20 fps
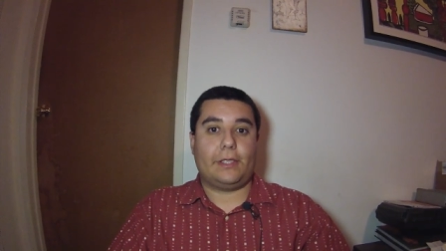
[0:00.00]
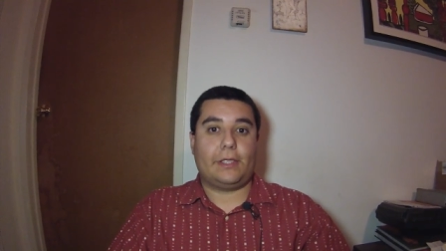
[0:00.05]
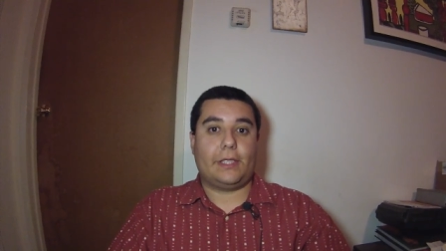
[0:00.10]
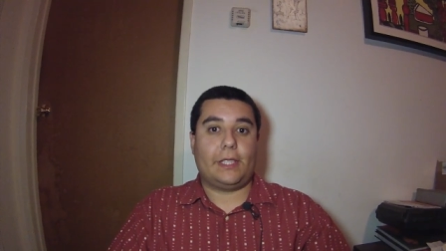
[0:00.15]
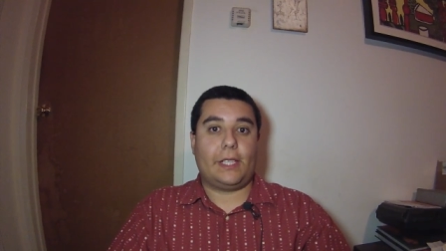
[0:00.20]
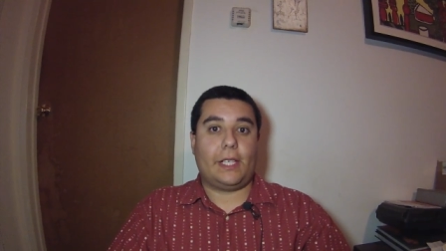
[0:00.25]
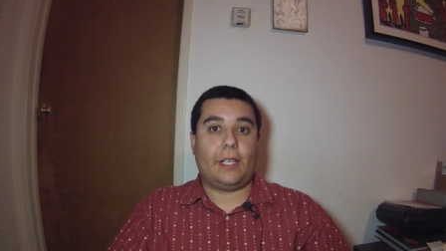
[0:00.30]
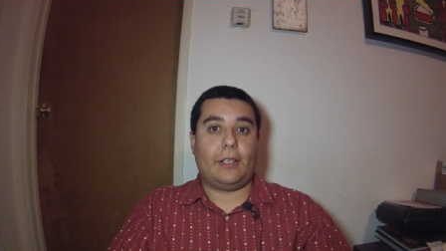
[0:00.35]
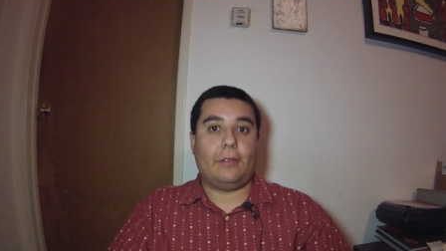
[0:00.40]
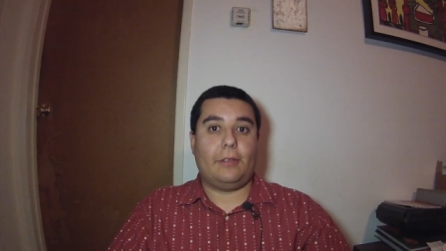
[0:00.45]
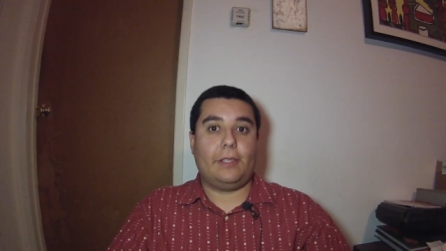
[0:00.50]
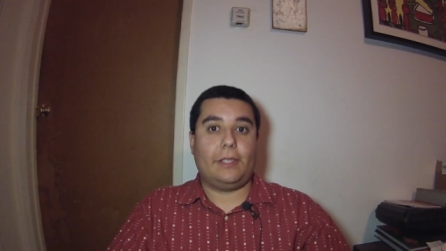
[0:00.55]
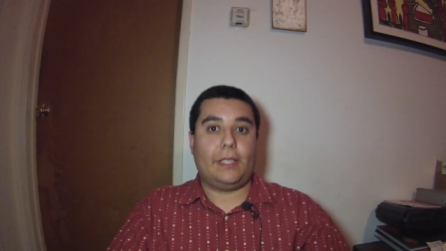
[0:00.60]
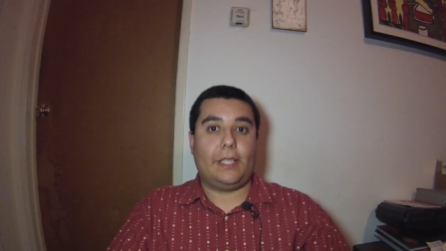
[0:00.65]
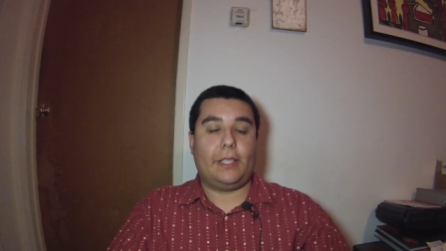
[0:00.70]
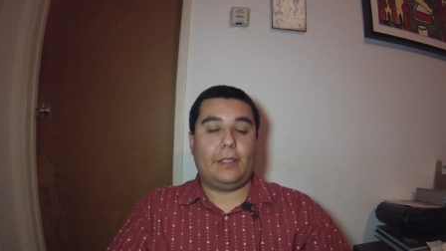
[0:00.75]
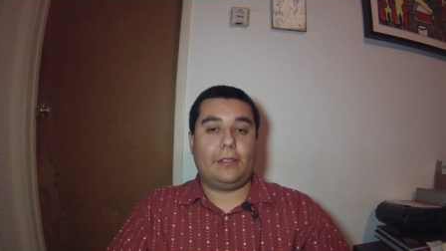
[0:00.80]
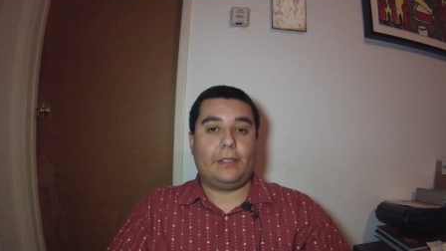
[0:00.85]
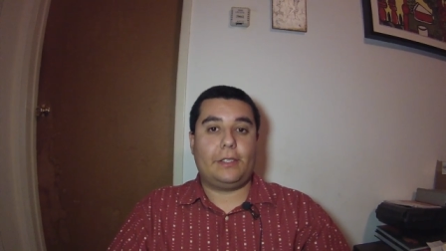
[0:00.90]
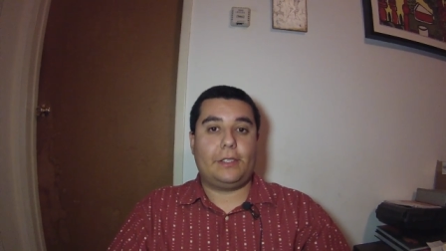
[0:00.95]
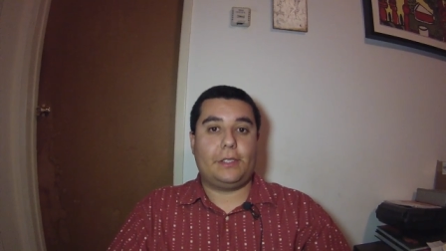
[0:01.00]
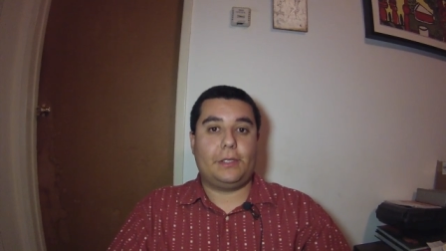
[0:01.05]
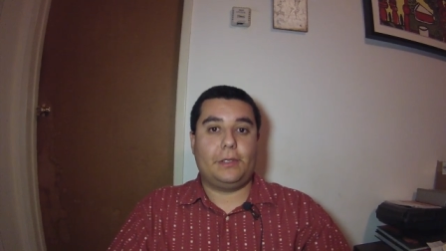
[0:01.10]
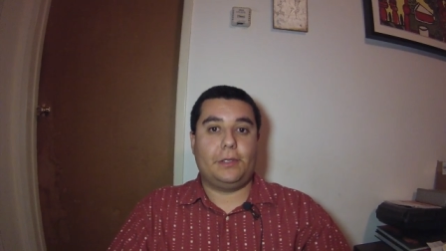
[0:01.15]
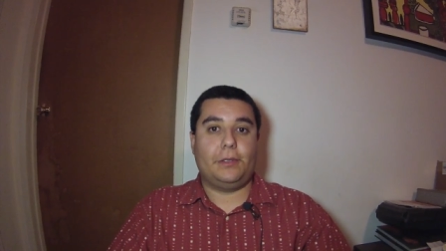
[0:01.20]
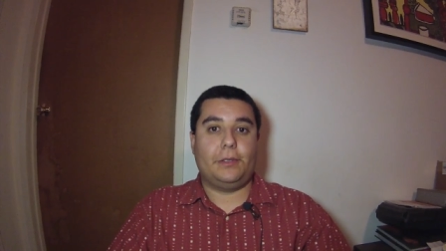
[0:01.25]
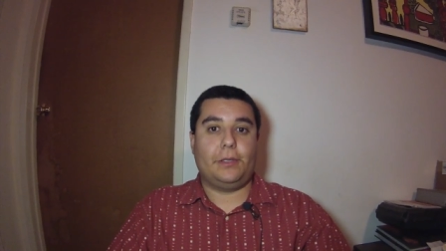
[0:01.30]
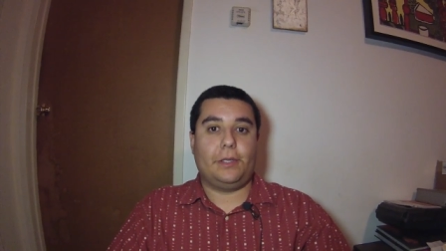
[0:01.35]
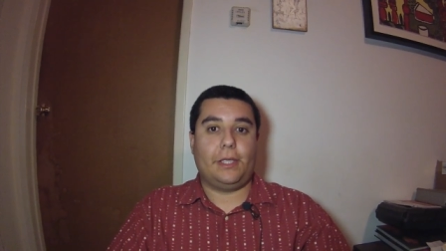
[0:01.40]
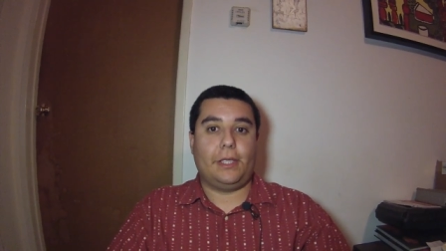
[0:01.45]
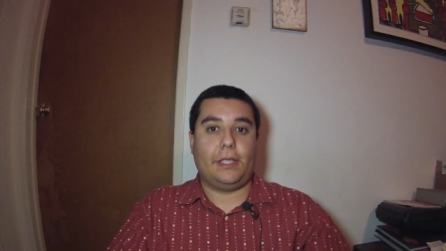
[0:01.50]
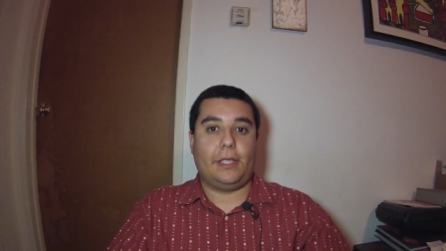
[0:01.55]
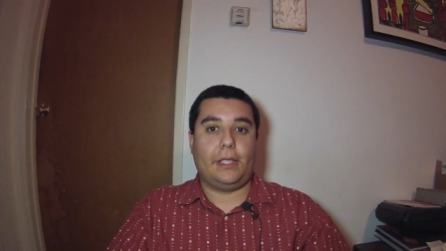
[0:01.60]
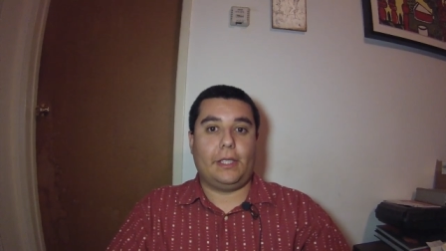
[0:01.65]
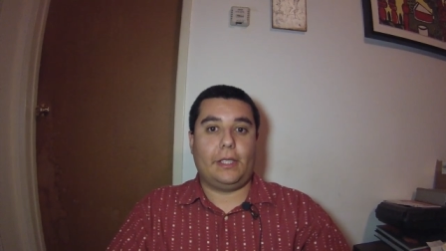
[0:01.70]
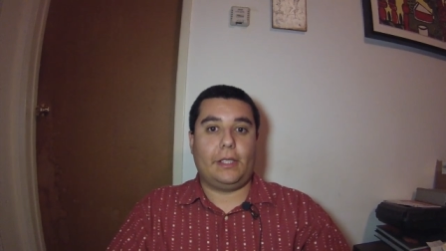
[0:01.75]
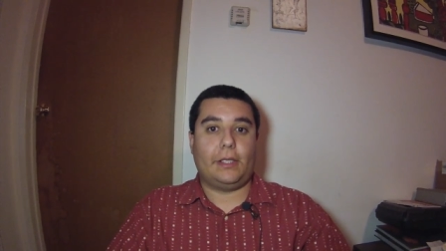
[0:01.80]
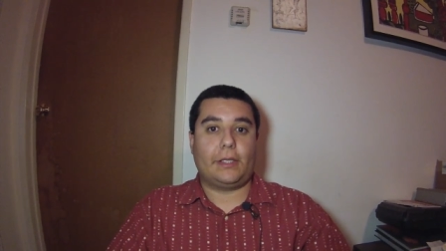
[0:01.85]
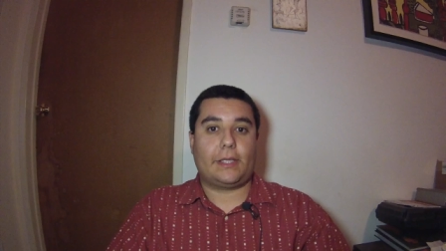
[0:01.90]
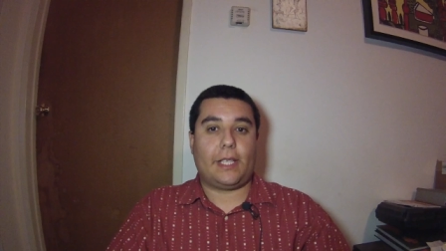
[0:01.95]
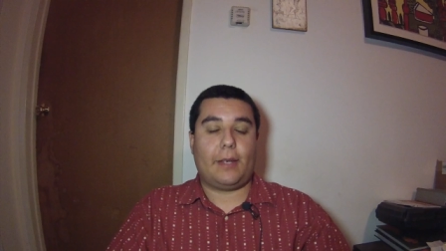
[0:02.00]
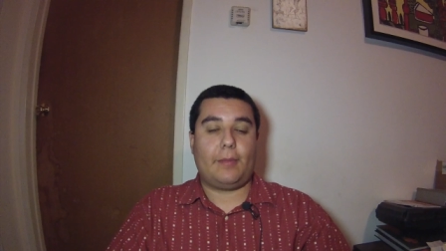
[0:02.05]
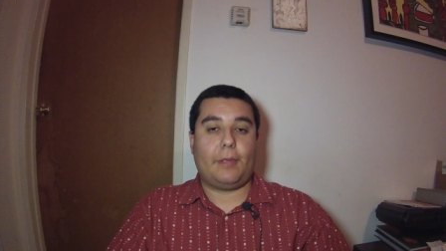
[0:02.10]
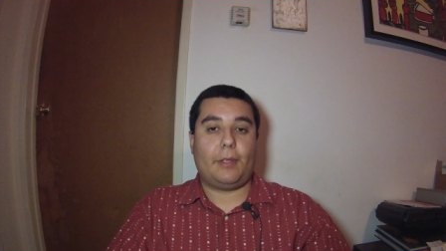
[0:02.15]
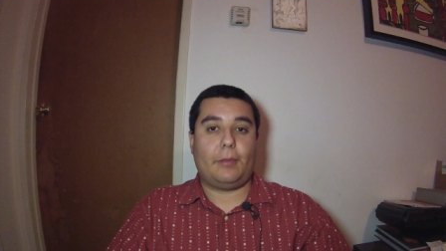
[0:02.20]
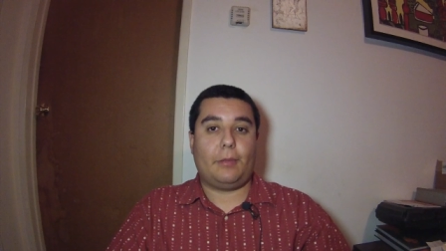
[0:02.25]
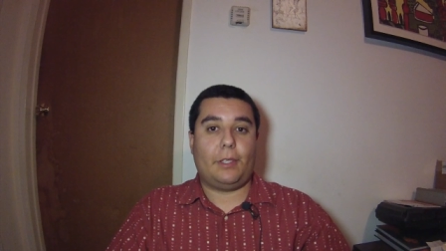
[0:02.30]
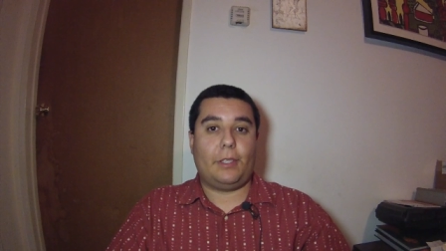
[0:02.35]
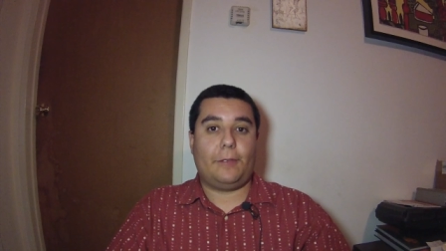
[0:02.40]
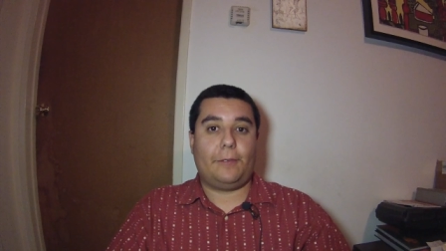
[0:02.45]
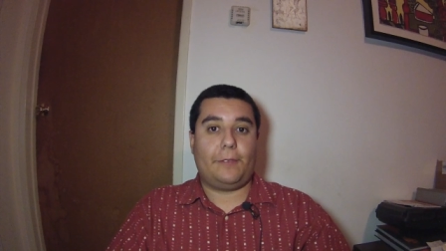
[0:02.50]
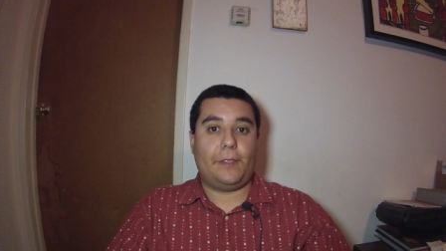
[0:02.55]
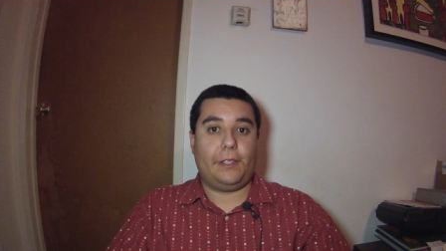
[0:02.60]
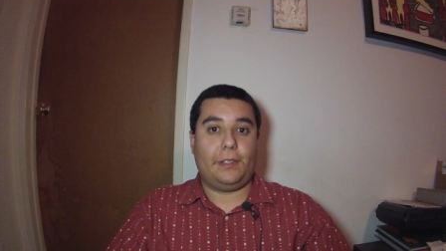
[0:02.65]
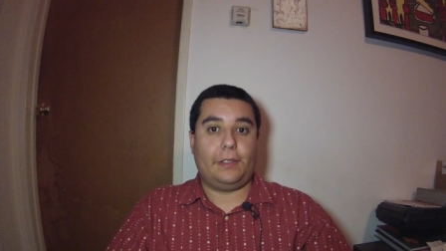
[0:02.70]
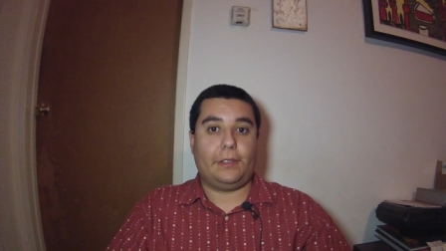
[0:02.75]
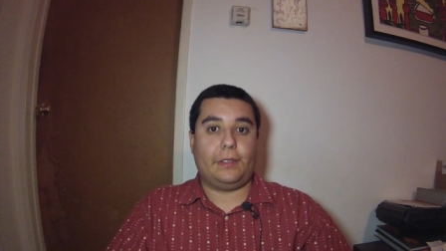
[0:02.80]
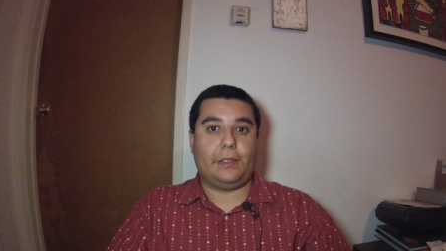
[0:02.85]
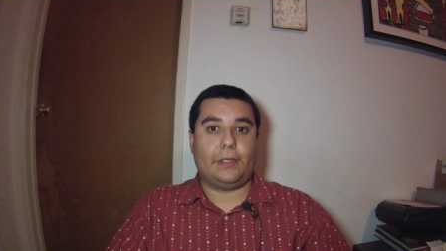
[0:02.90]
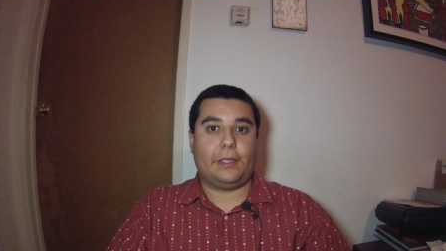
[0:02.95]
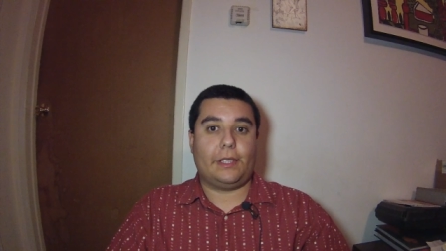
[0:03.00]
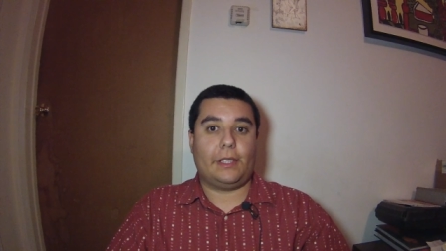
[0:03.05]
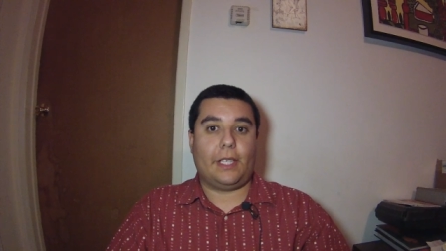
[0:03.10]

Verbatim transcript: Today I went down to the San Manuel Field